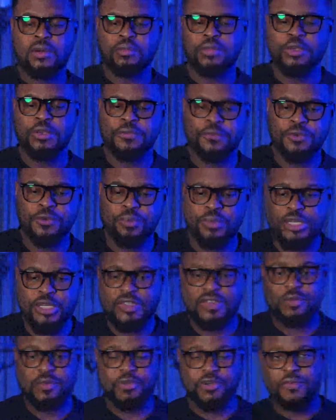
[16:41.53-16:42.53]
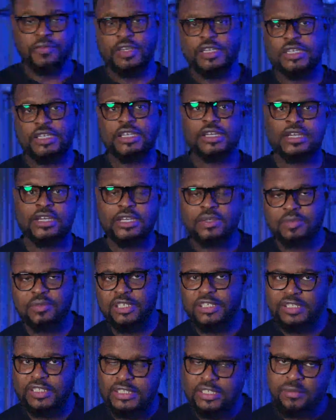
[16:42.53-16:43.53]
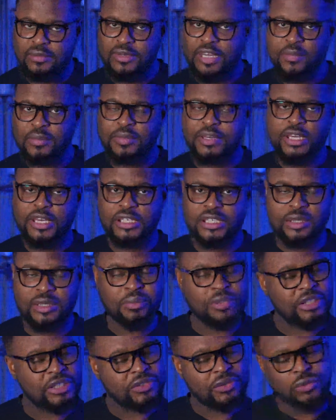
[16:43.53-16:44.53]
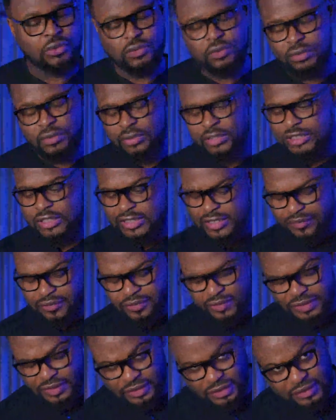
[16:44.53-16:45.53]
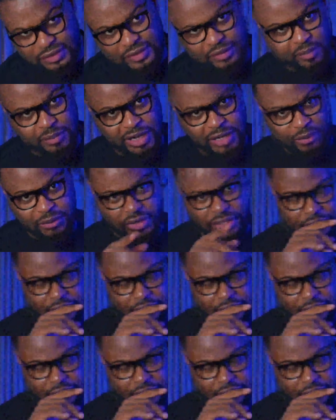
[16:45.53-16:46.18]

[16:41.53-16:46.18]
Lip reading: If you missed the prophetic night, please check my page and please go through the 7 things.